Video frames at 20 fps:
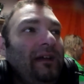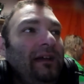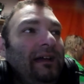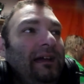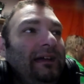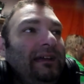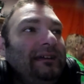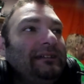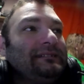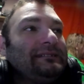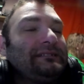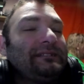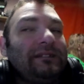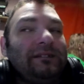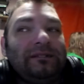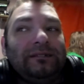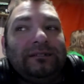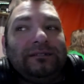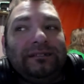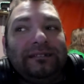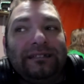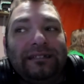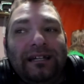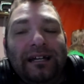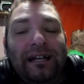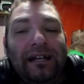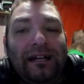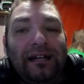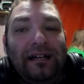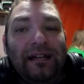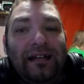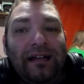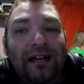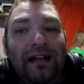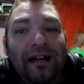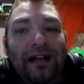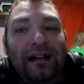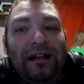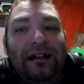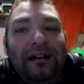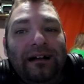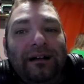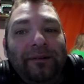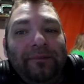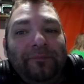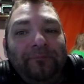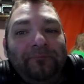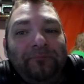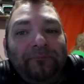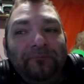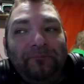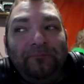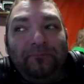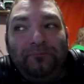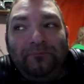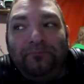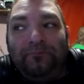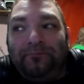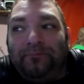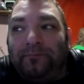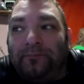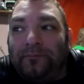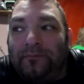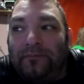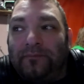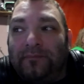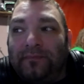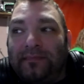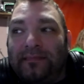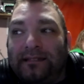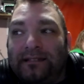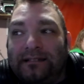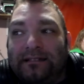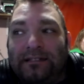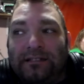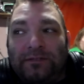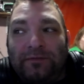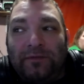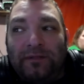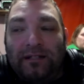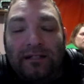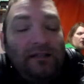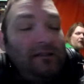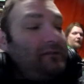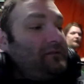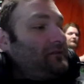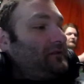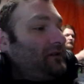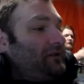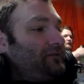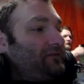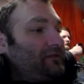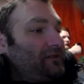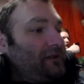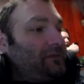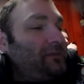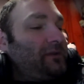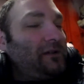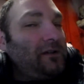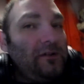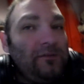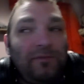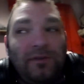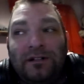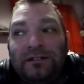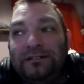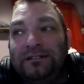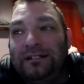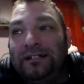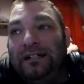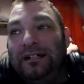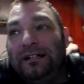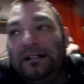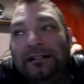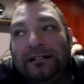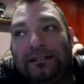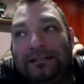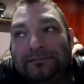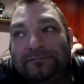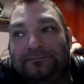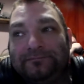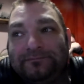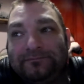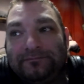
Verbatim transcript: And so, yeah, um, just wanted to do a coffee time with Cobra. Um,